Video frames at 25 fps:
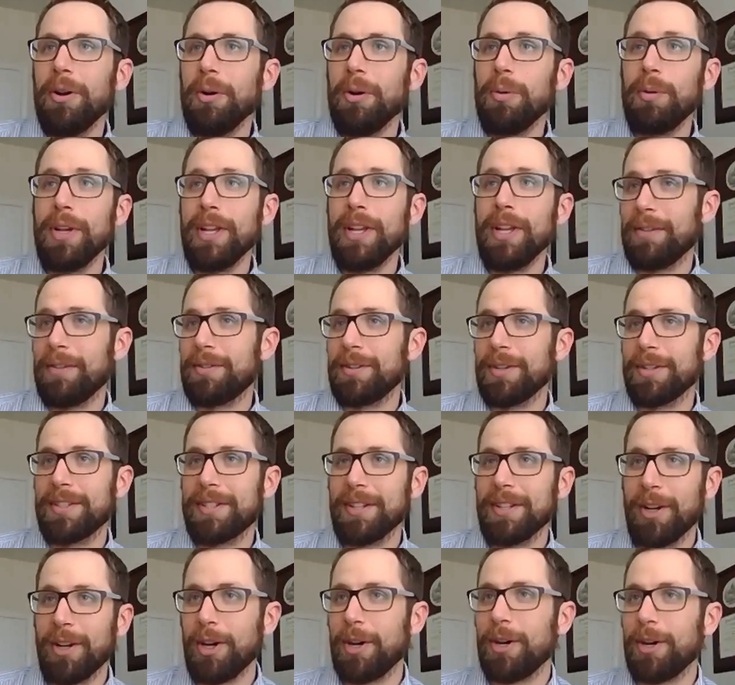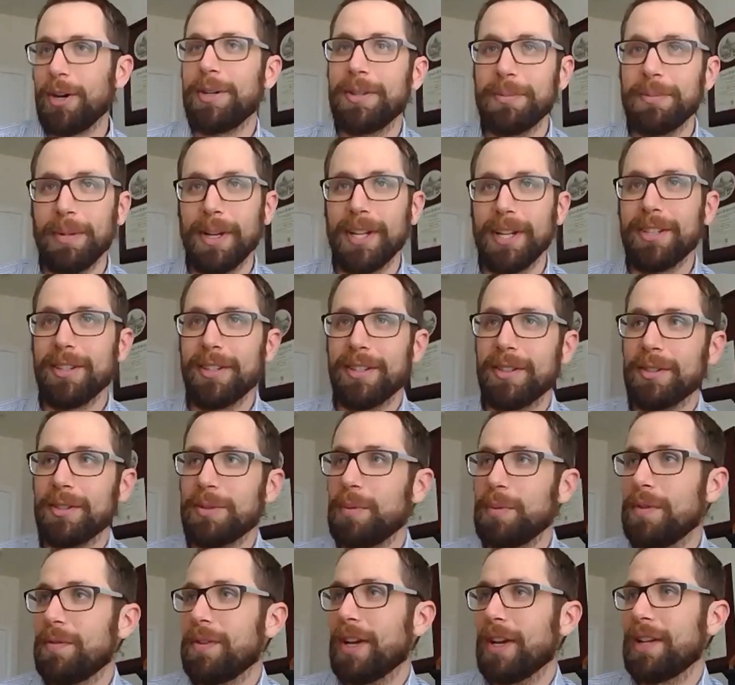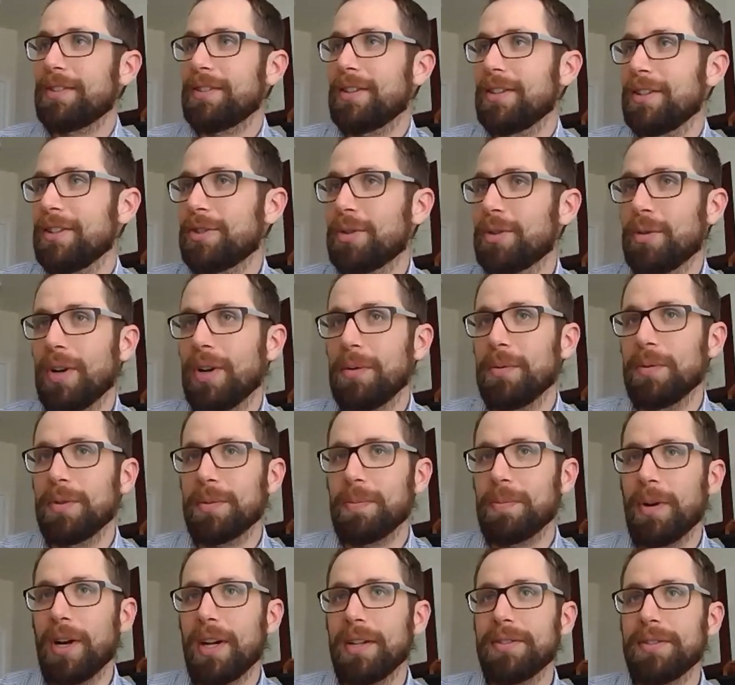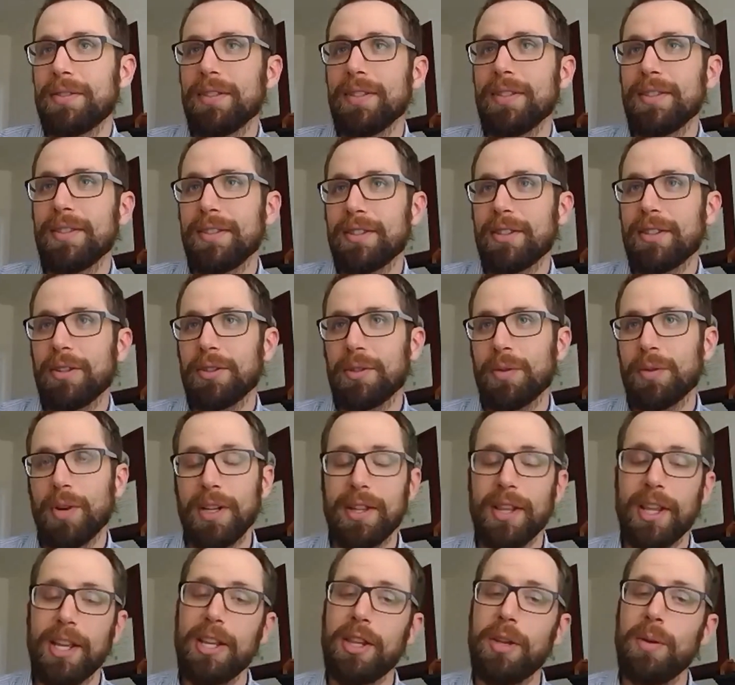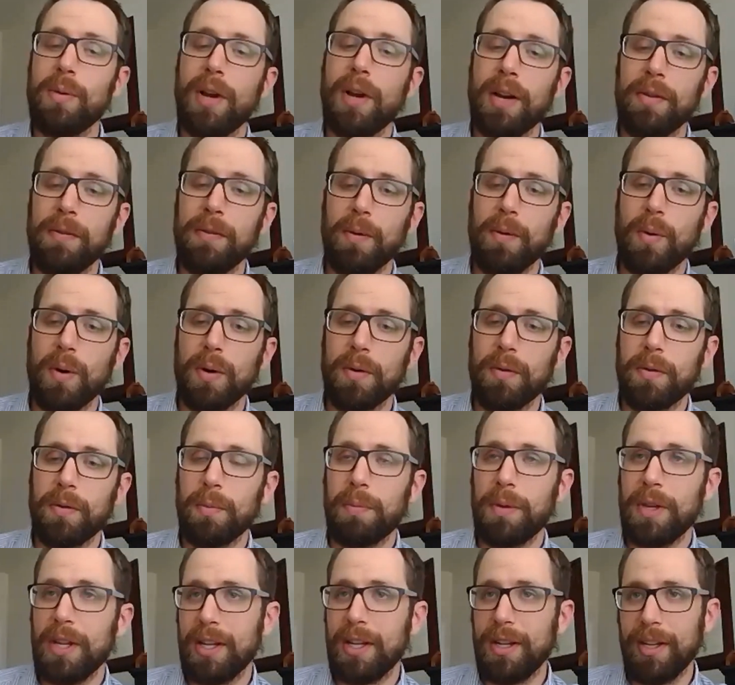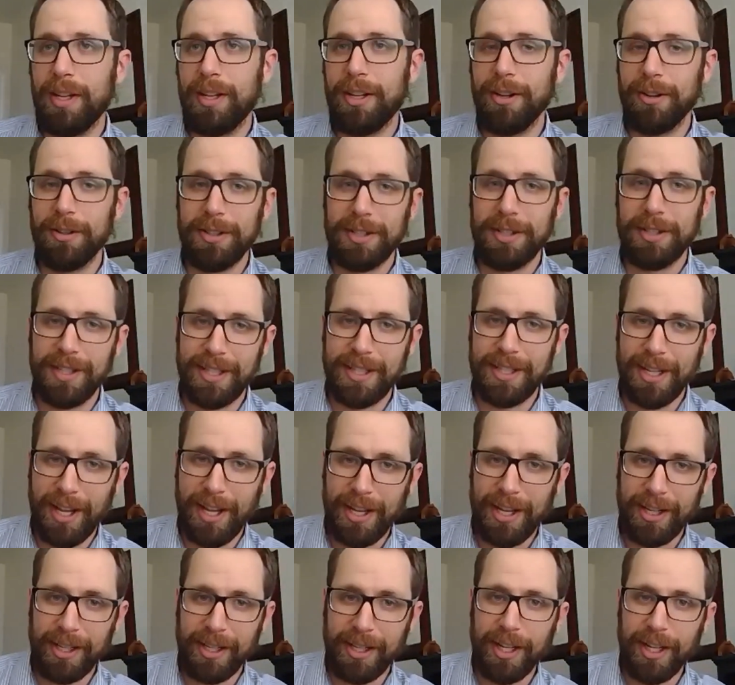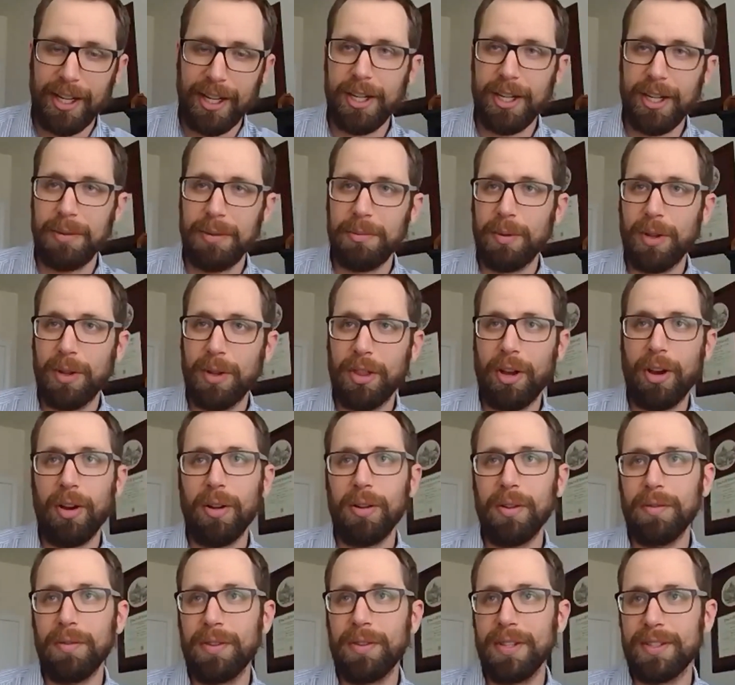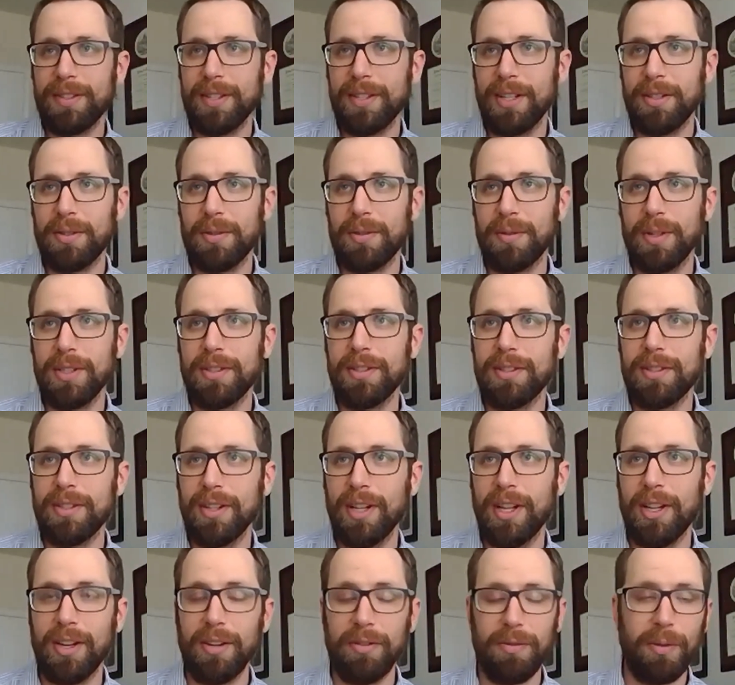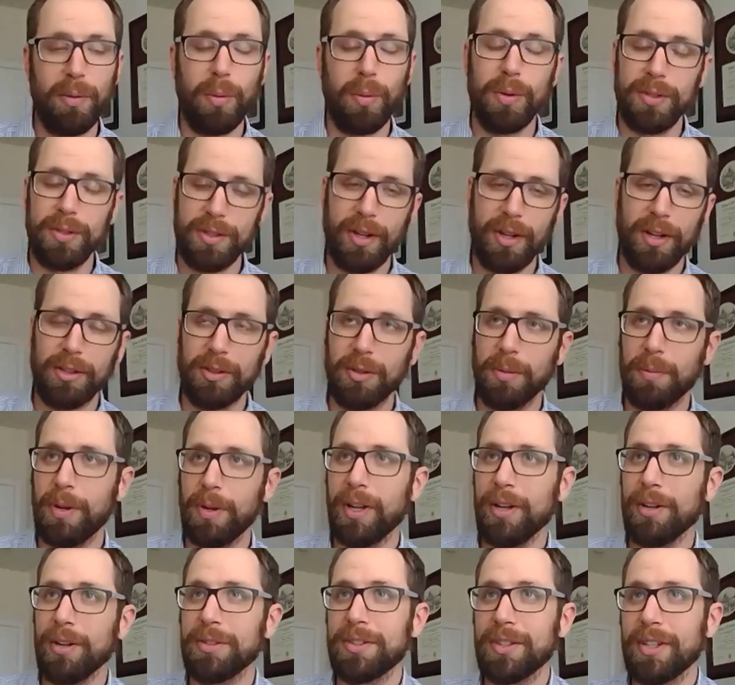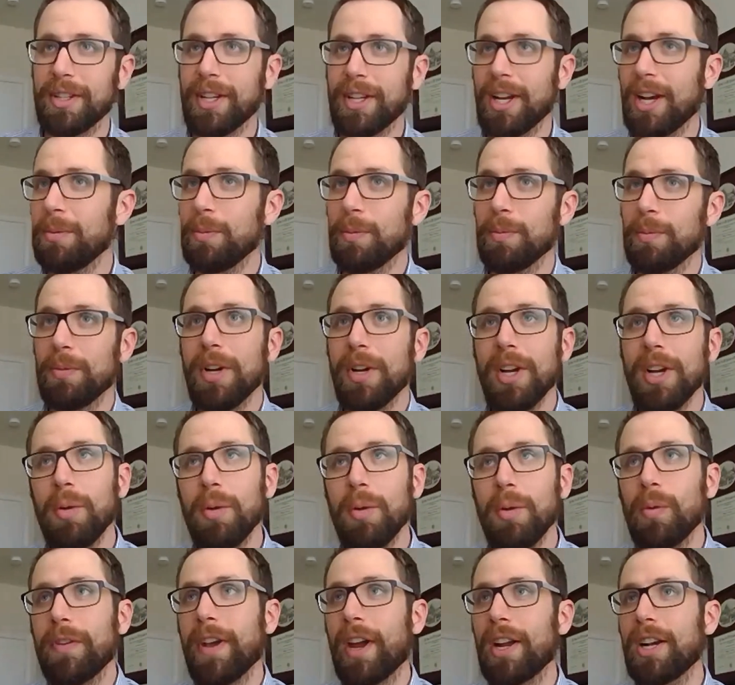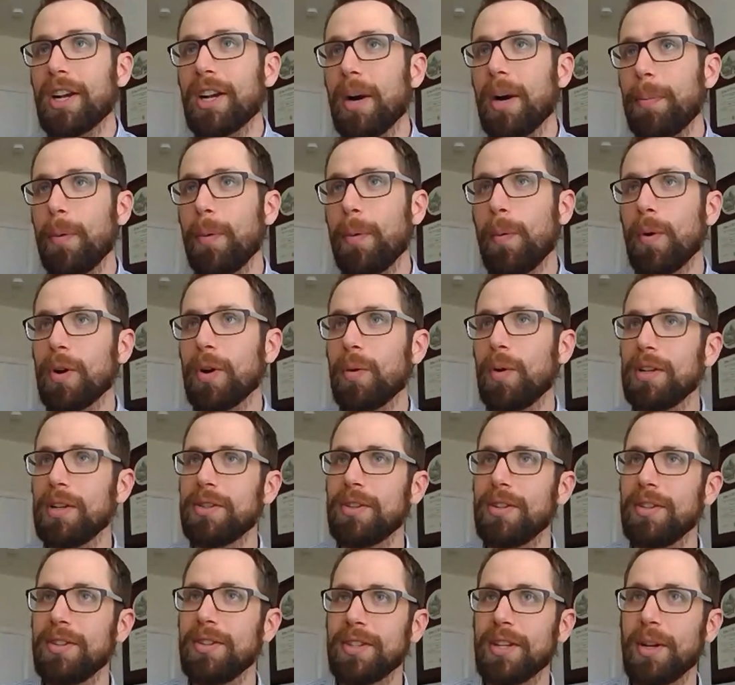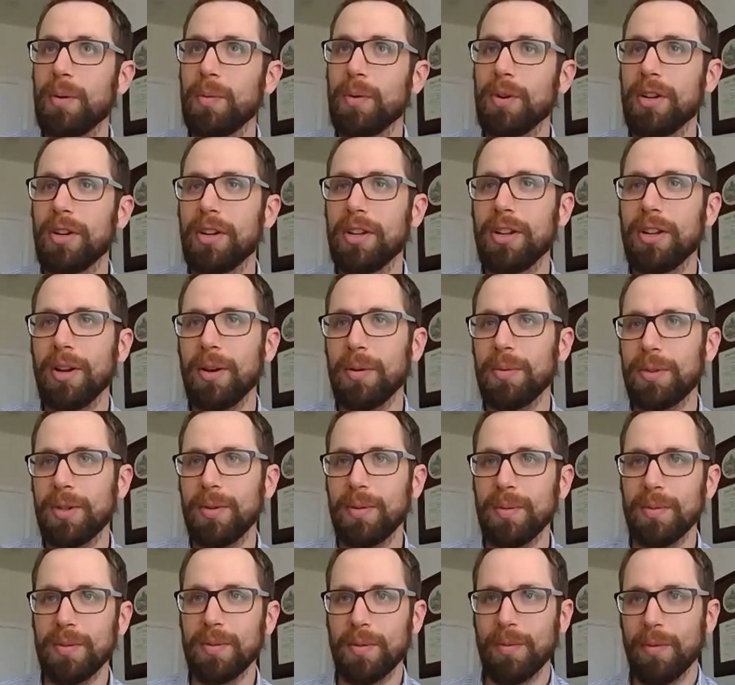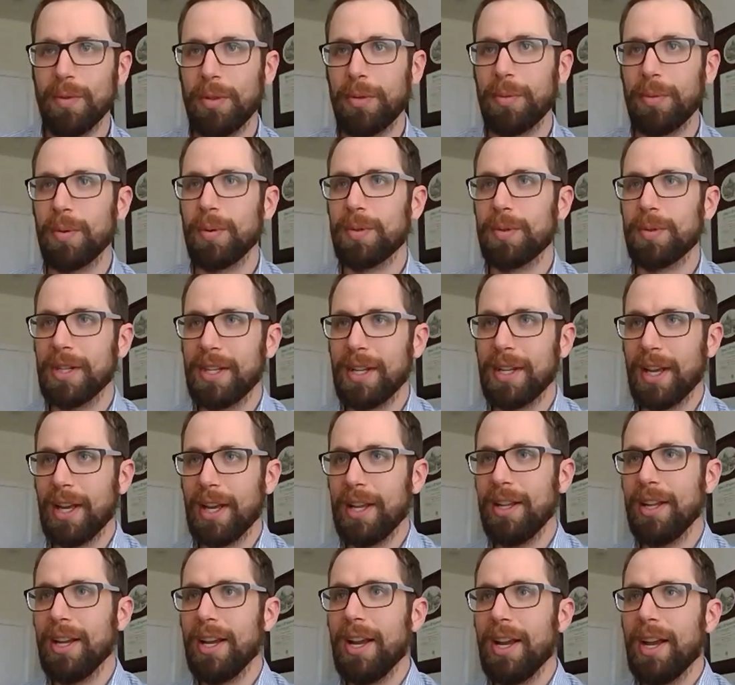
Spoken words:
We have just, oh my goodness, we've got such great responses and such great, thank you everyone for being here today with all of this interest. And of course, Dr. Bales, we've got a couple more questions that we're going to go through today.